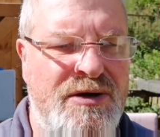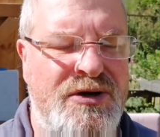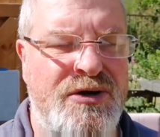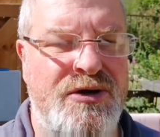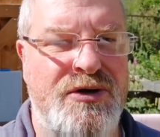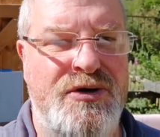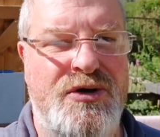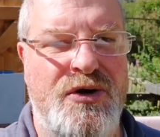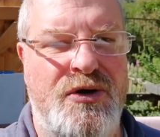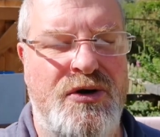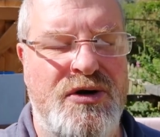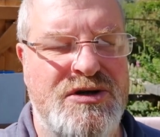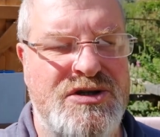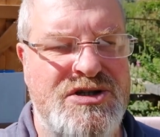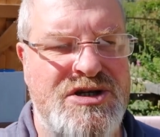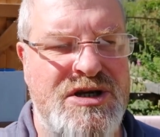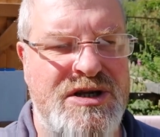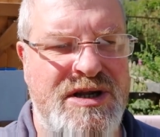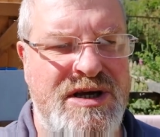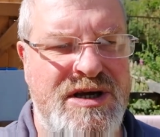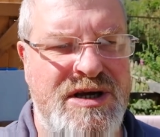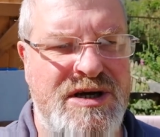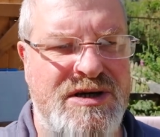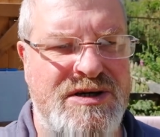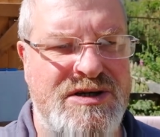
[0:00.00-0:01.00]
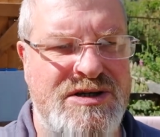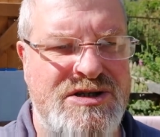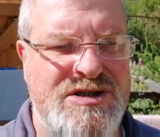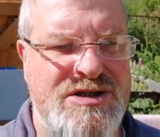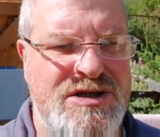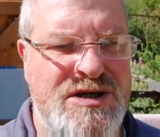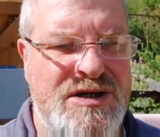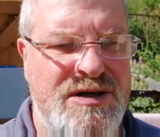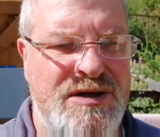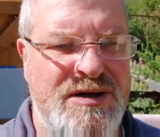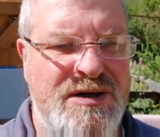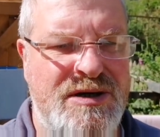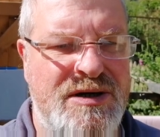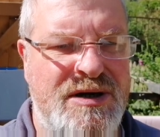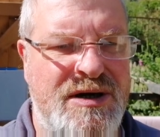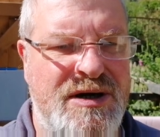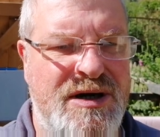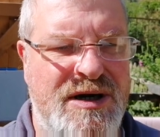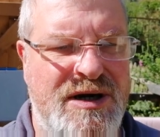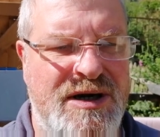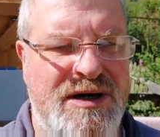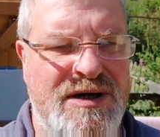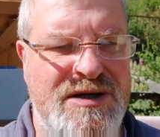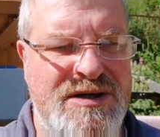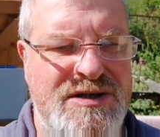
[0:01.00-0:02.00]
your dog to theirs
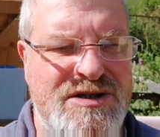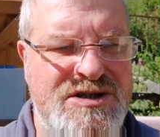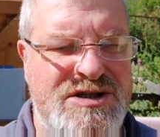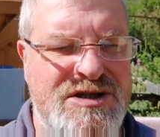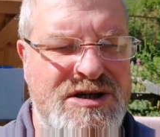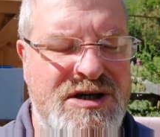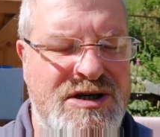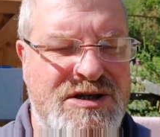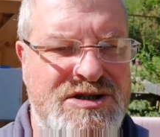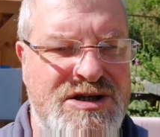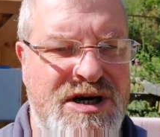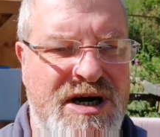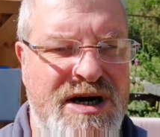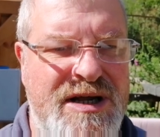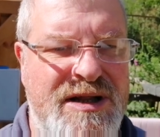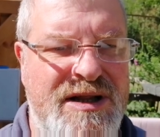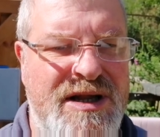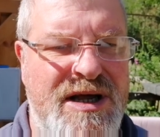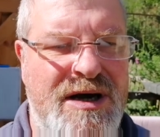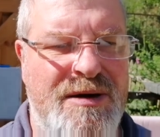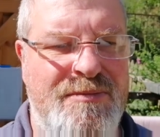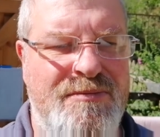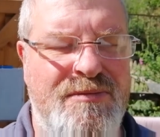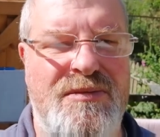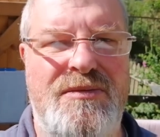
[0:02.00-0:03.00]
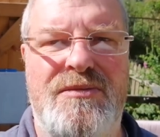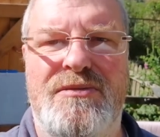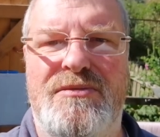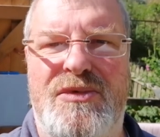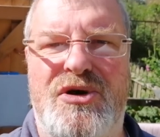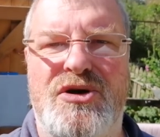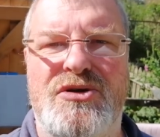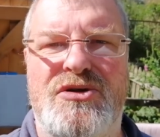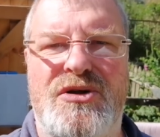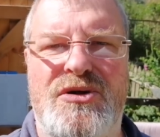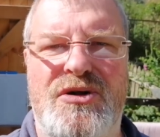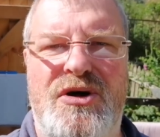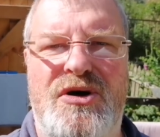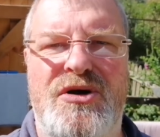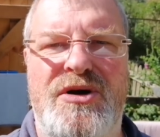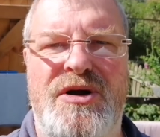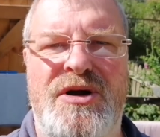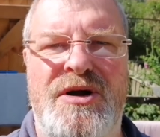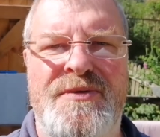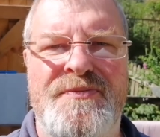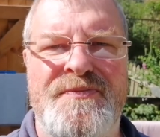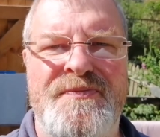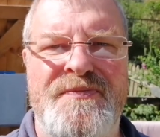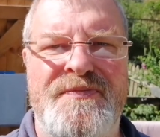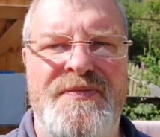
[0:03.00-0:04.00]
and you're trying that model
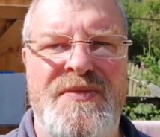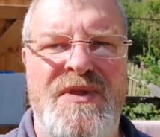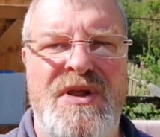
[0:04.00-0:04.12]
on,